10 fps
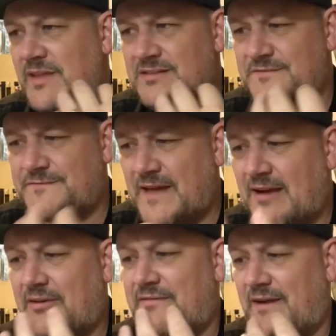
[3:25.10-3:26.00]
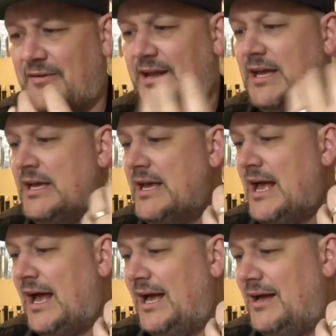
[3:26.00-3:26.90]
It's very, very
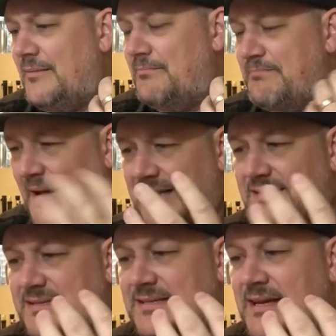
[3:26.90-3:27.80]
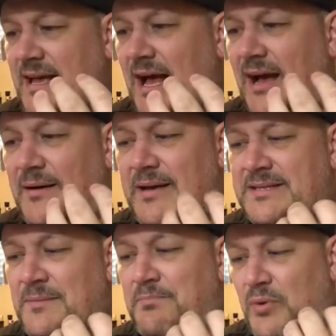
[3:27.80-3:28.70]
um, balanced. Uh,
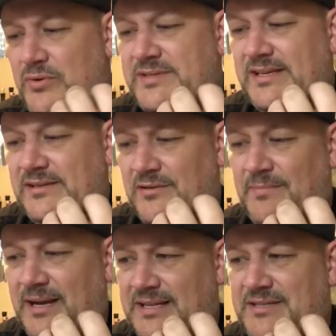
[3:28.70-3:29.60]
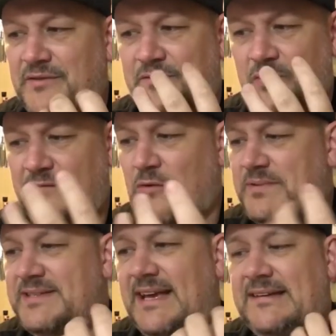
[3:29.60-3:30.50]
it's a ballsy little bugger too, forty-four
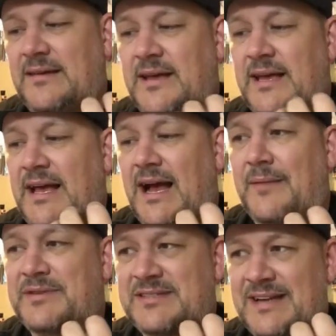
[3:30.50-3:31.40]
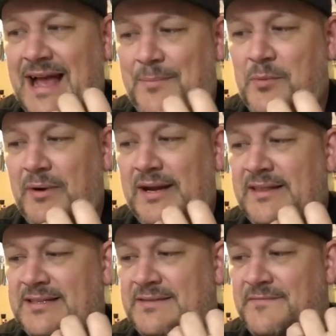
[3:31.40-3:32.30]
percent. Um, it's an apple brandy
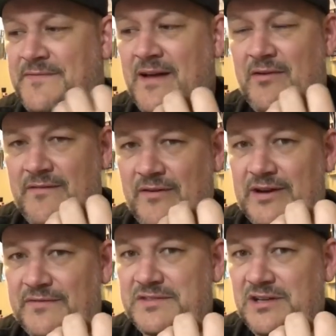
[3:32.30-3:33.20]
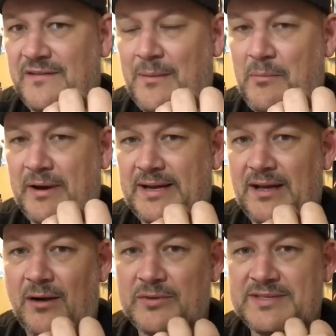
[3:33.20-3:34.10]
that's a very, very different style of apple
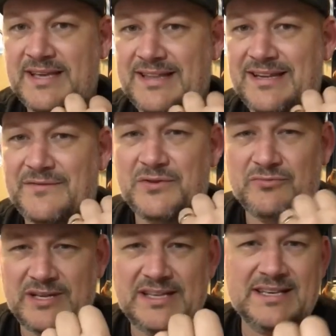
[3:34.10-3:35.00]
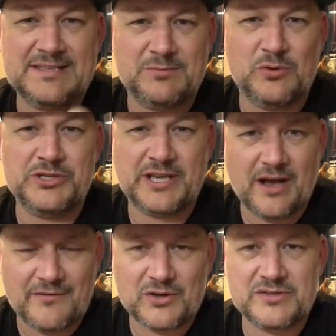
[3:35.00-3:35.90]
brandy. I would say that if you really explored your
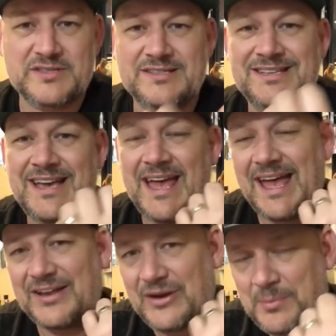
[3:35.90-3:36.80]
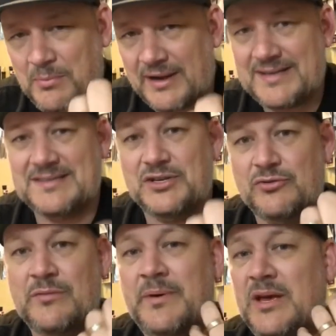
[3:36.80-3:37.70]
Calvadoses and your apple brandies in
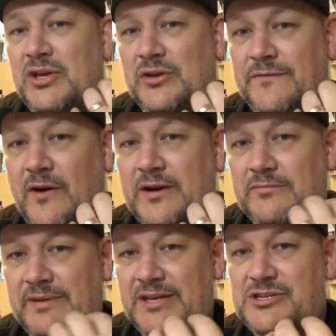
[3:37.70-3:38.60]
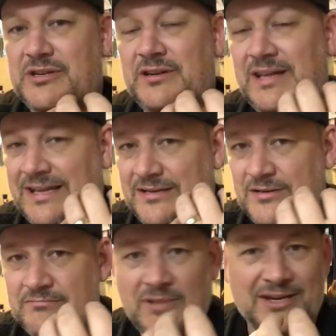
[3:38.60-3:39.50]
Europe, you'd find a region
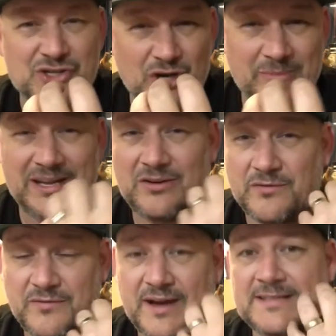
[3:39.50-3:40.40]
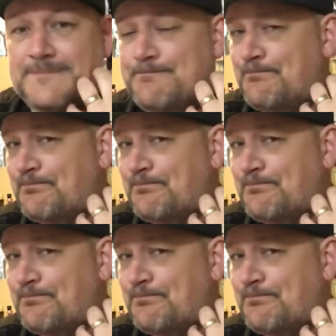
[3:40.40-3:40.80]
in like Germany or France